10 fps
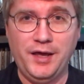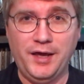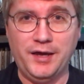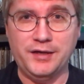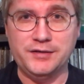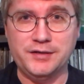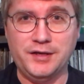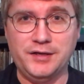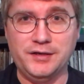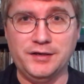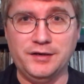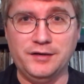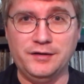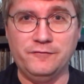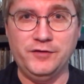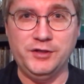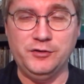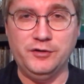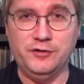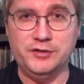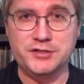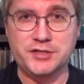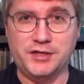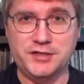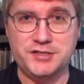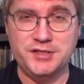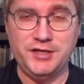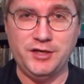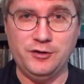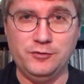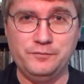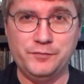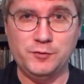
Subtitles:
at a venue known as the Casino,